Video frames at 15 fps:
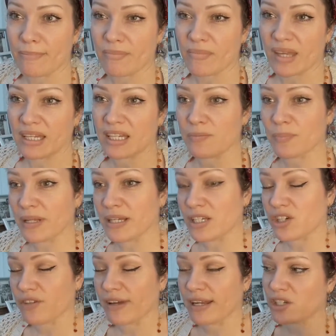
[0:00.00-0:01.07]
and it
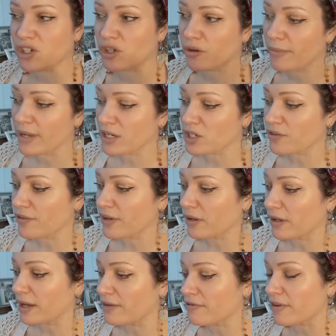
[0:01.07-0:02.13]
depletes your energy, or it makes you feel
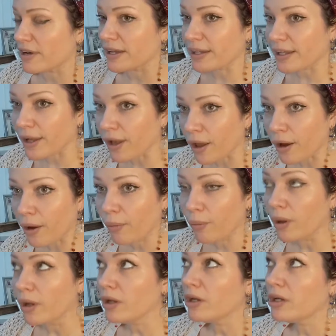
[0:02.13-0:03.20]
like really low.
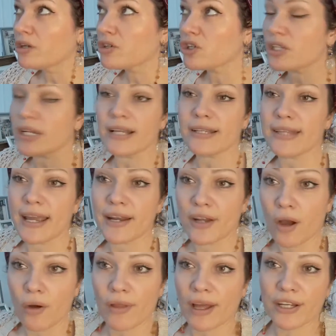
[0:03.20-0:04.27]
Just start saying
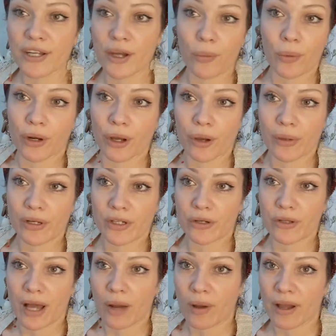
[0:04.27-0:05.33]
no, that you don't want to go and do
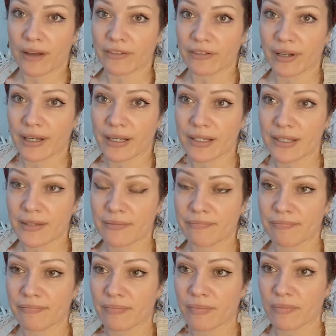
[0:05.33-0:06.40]
that, whatever it is.
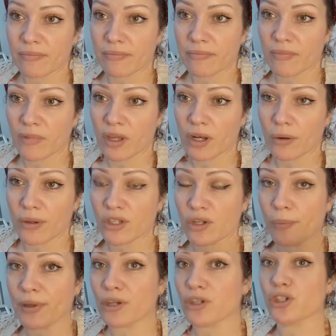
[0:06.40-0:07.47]
It's not
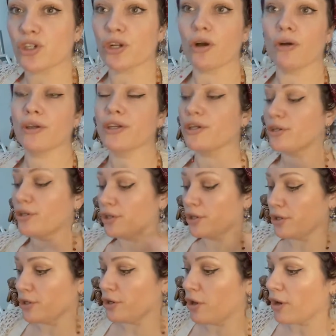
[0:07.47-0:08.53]
because you're not
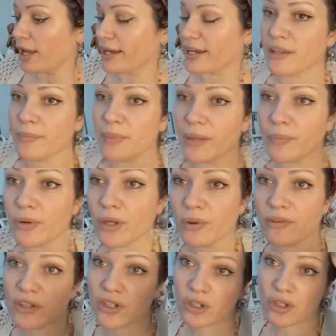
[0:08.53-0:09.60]
liking the people you're
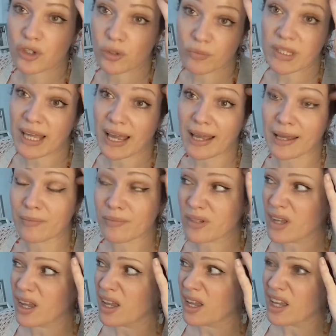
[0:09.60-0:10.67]
with. It's just sometimes
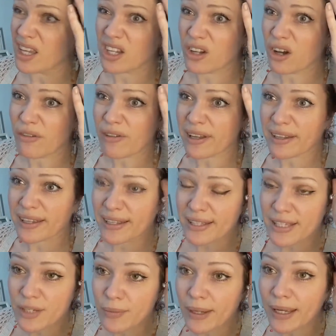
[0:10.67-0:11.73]
you're not really
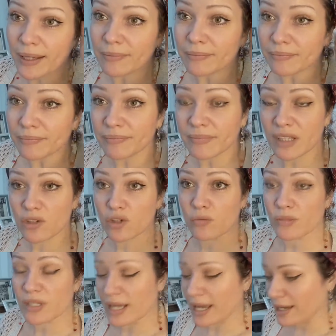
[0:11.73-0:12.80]
into it, and
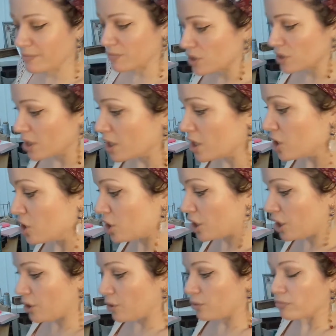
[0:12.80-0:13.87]
sometimes
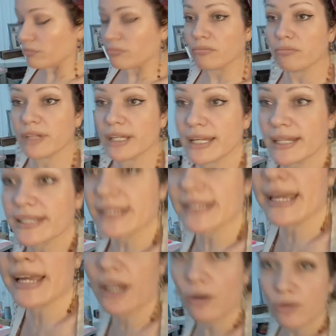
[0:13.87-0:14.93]
you need to
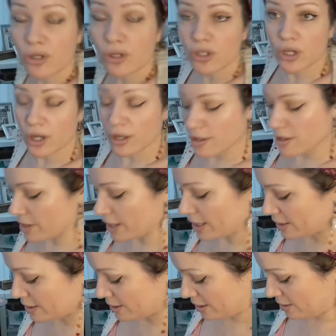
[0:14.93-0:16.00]
say no to certain
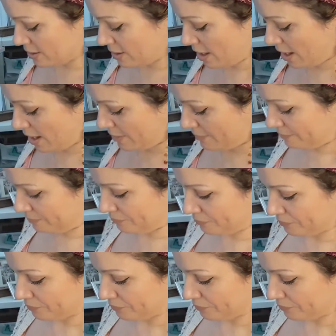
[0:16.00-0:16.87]
things, and